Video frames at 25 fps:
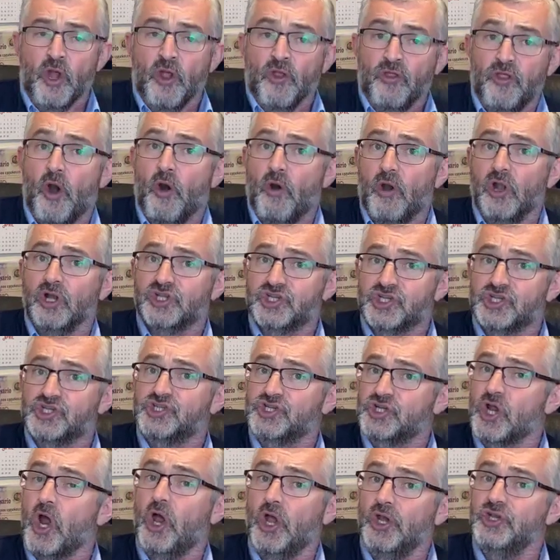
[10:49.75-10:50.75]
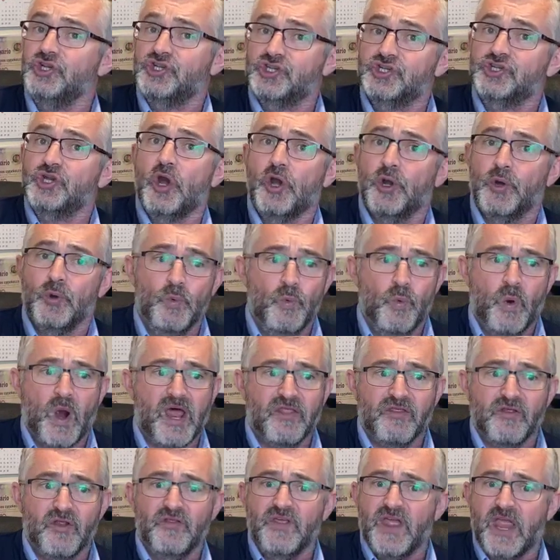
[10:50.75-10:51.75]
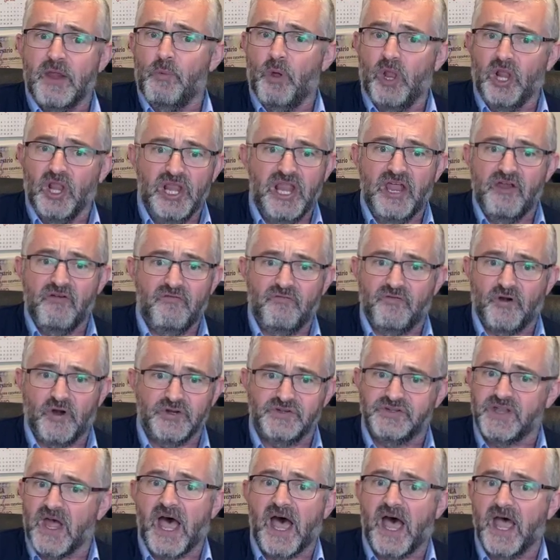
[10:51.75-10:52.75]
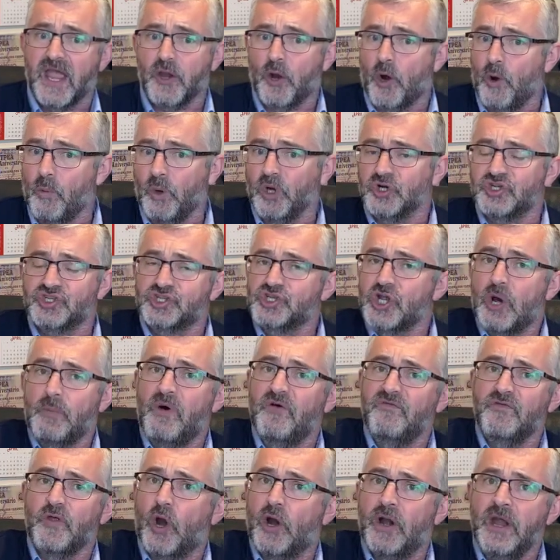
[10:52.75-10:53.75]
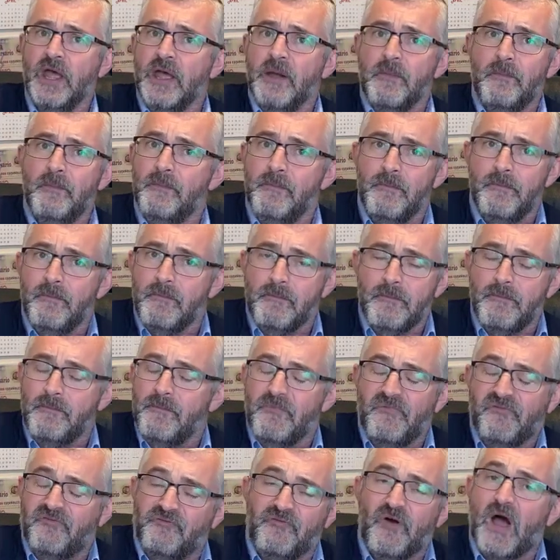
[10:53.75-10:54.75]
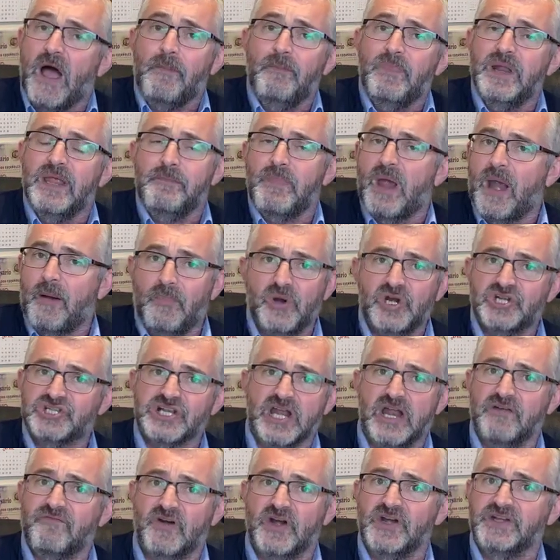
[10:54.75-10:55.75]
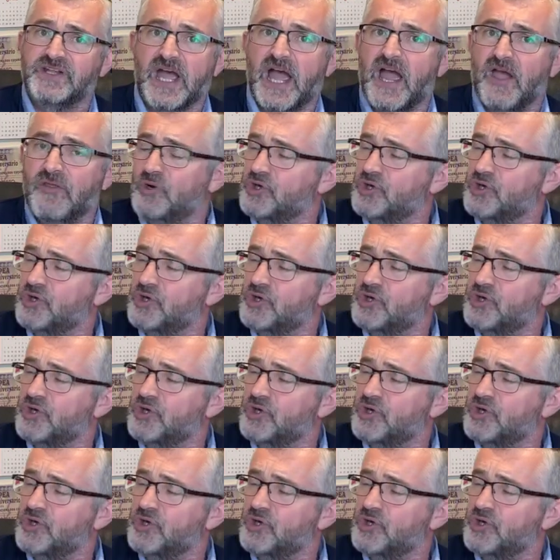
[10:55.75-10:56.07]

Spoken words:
They're uncertain whether they will live or die or will some of their family members live or die.